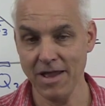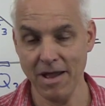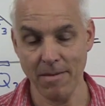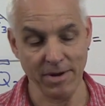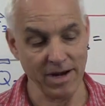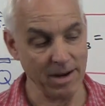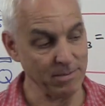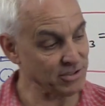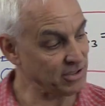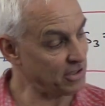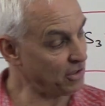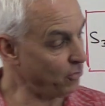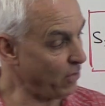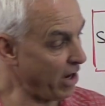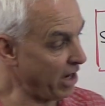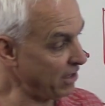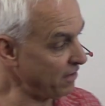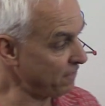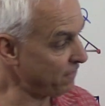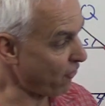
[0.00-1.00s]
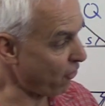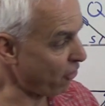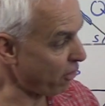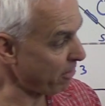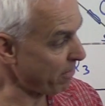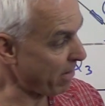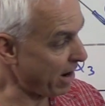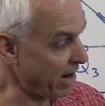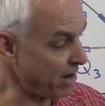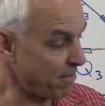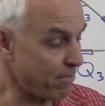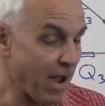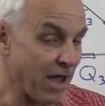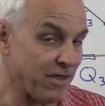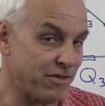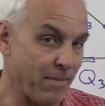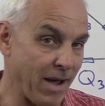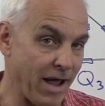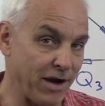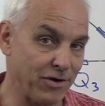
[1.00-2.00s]
But I'm still waiting for my
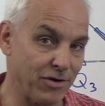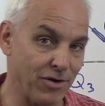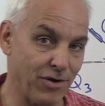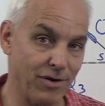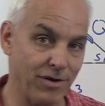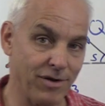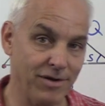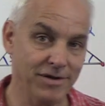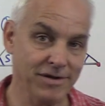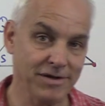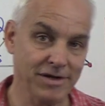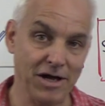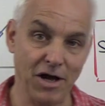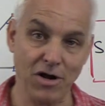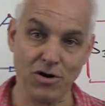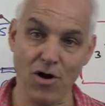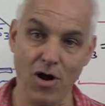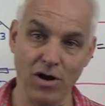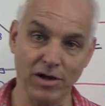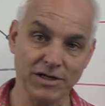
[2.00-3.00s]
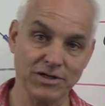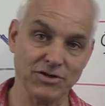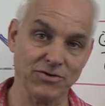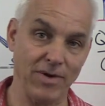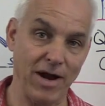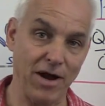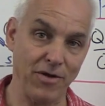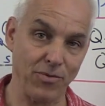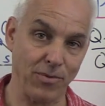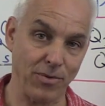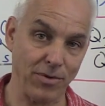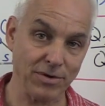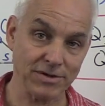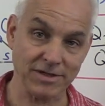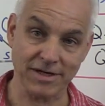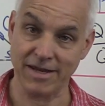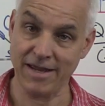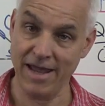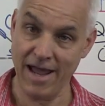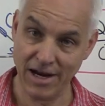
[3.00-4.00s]
mathematical colleagues around the world
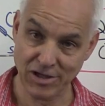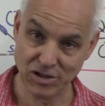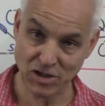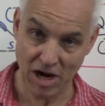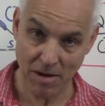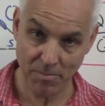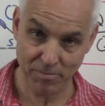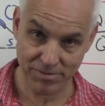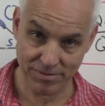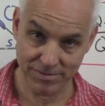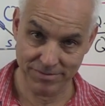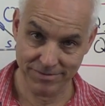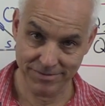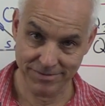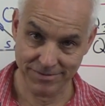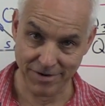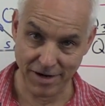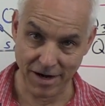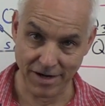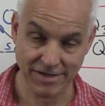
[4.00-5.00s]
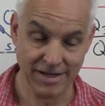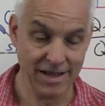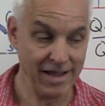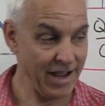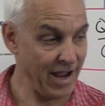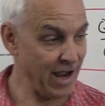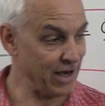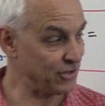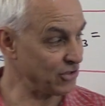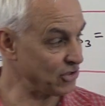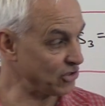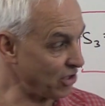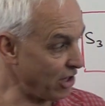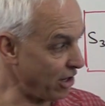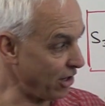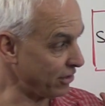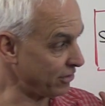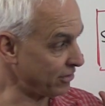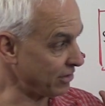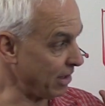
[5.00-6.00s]
to catch up, right, and to
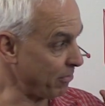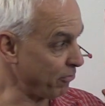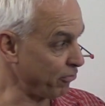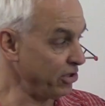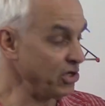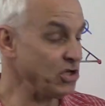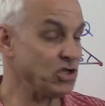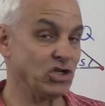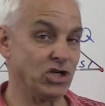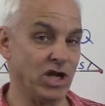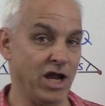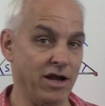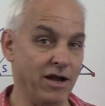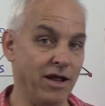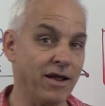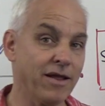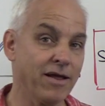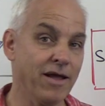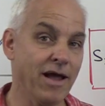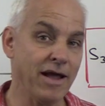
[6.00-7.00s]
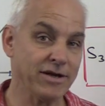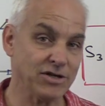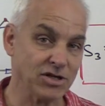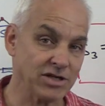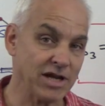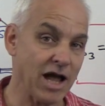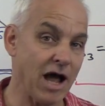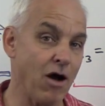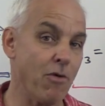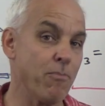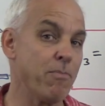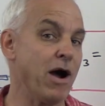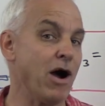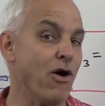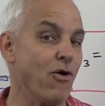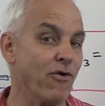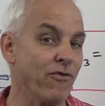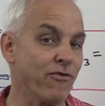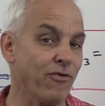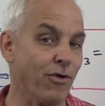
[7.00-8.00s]
start appreciating just how
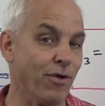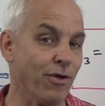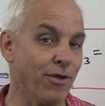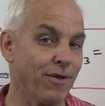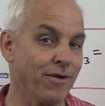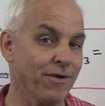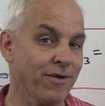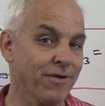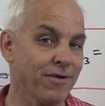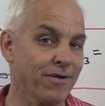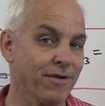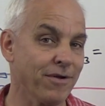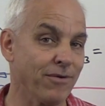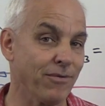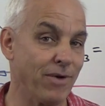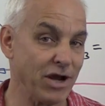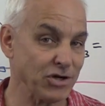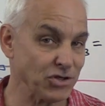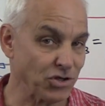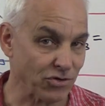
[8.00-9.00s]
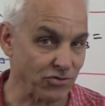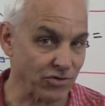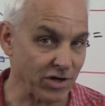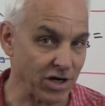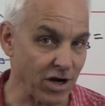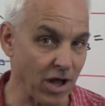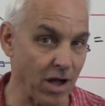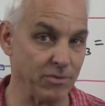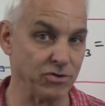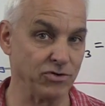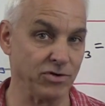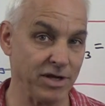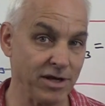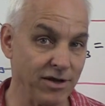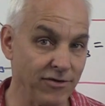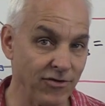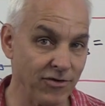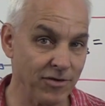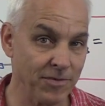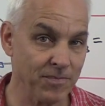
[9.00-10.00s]
powerful rational trigonometry
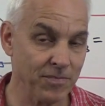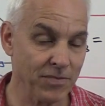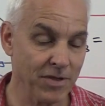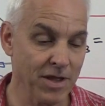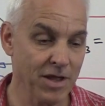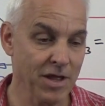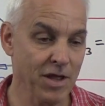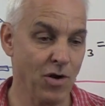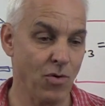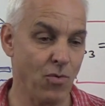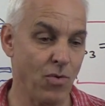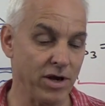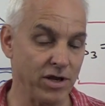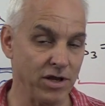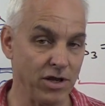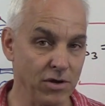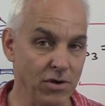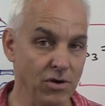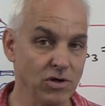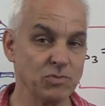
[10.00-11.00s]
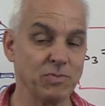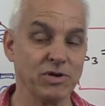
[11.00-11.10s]
is, what huge